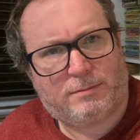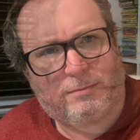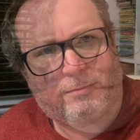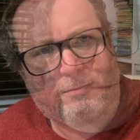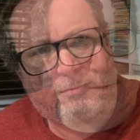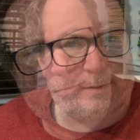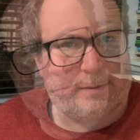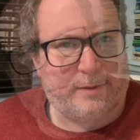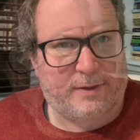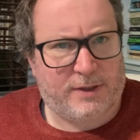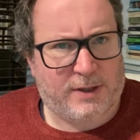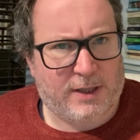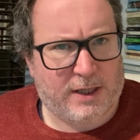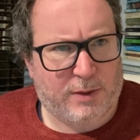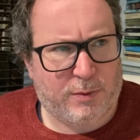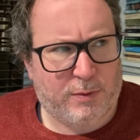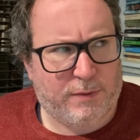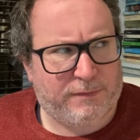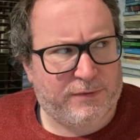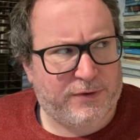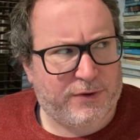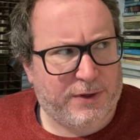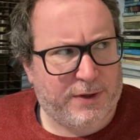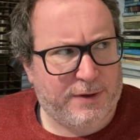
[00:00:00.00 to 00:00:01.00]
Sticking with
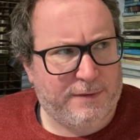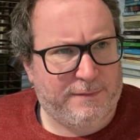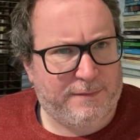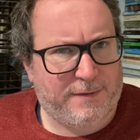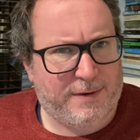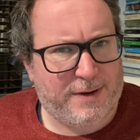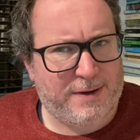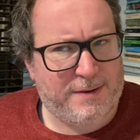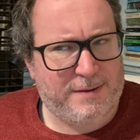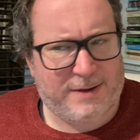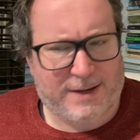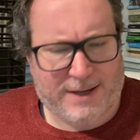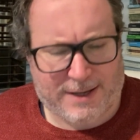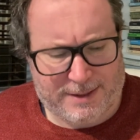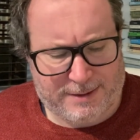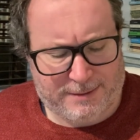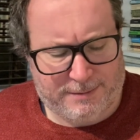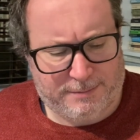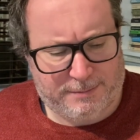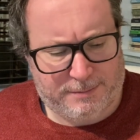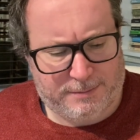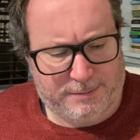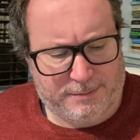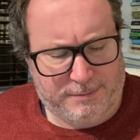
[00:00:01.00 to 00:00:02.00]
sci-fi,
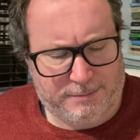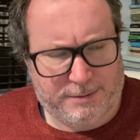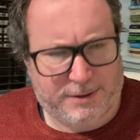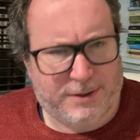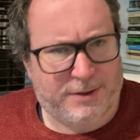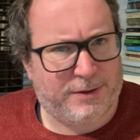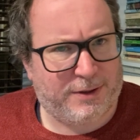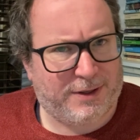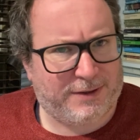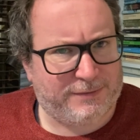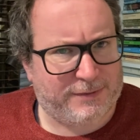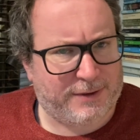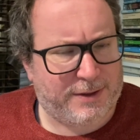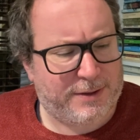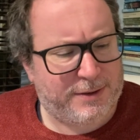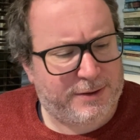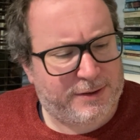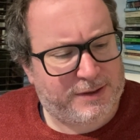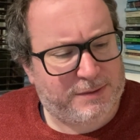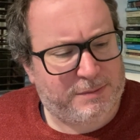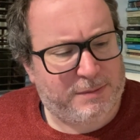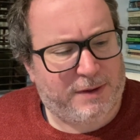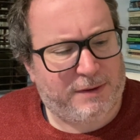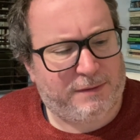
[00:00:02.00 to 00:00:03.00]
and another
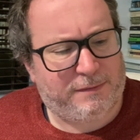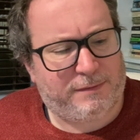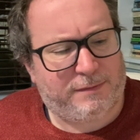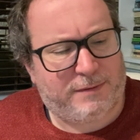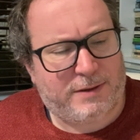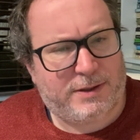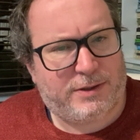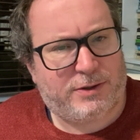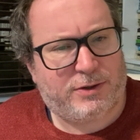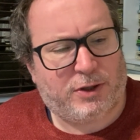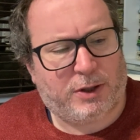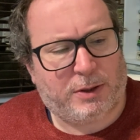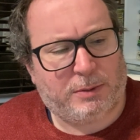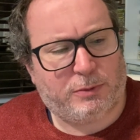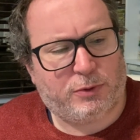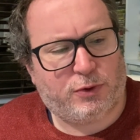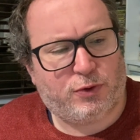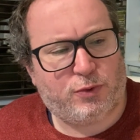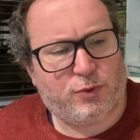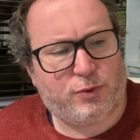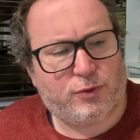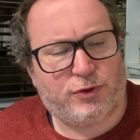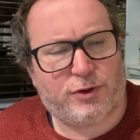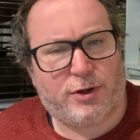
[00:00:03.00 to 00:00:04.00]
Smith, this time
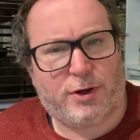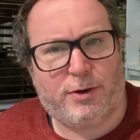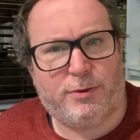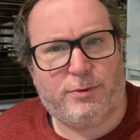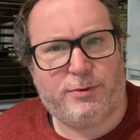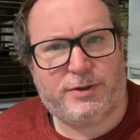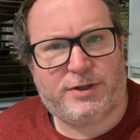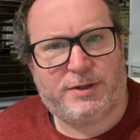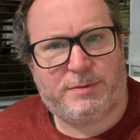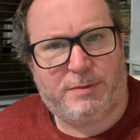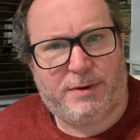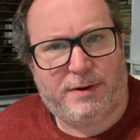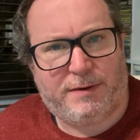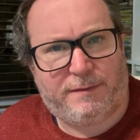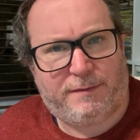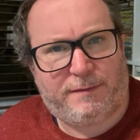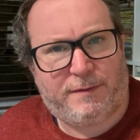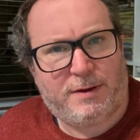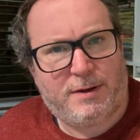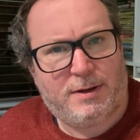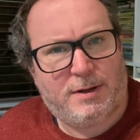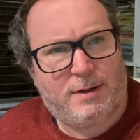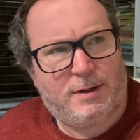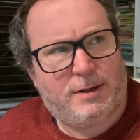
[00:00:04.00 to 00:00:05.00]
George O. Smith,
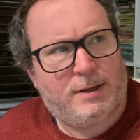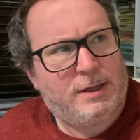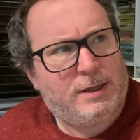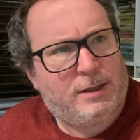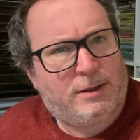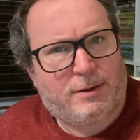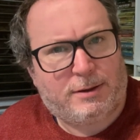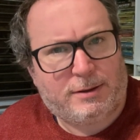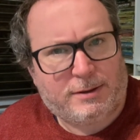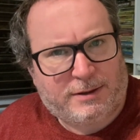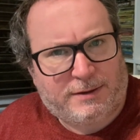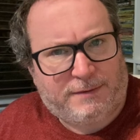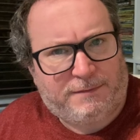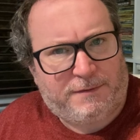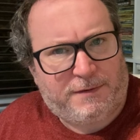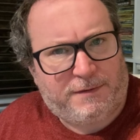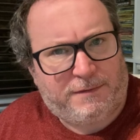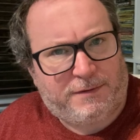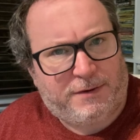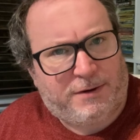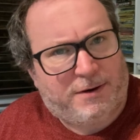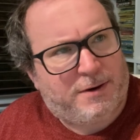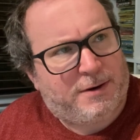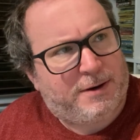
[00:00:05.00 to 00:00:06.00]

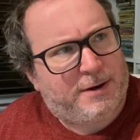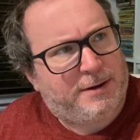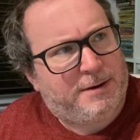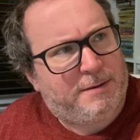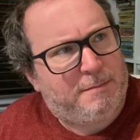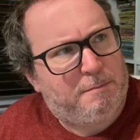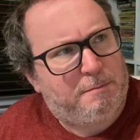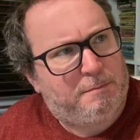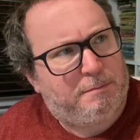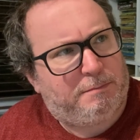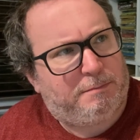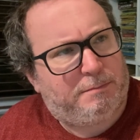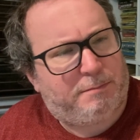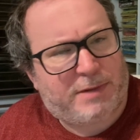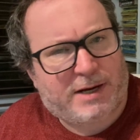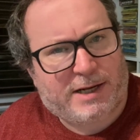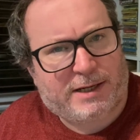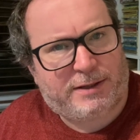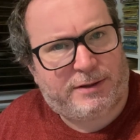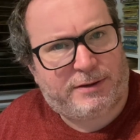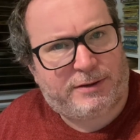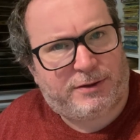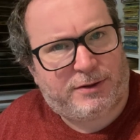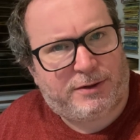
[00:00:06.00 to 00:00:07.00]
1959,
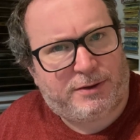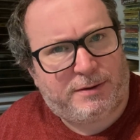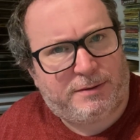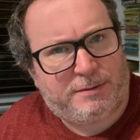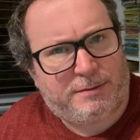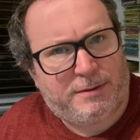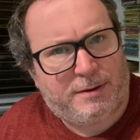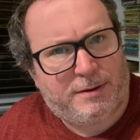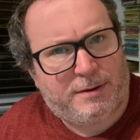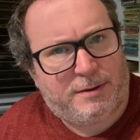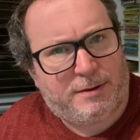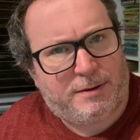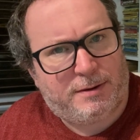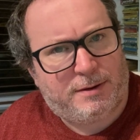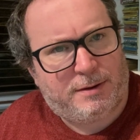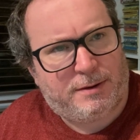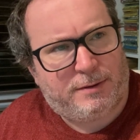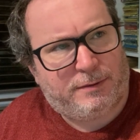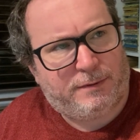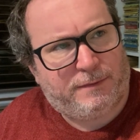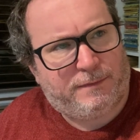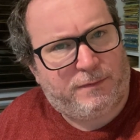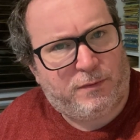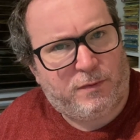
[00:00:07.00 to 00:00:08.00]
Ballantine,
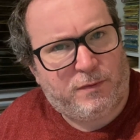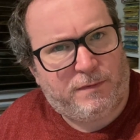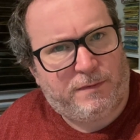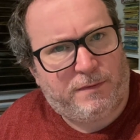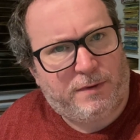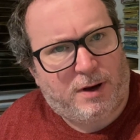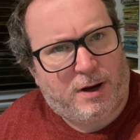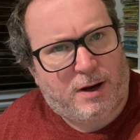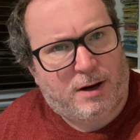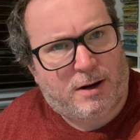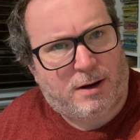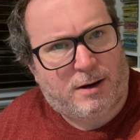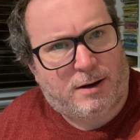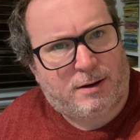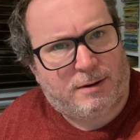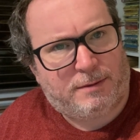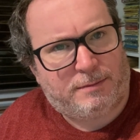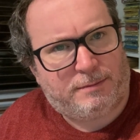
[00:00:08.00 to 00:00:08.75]
The Fourth R.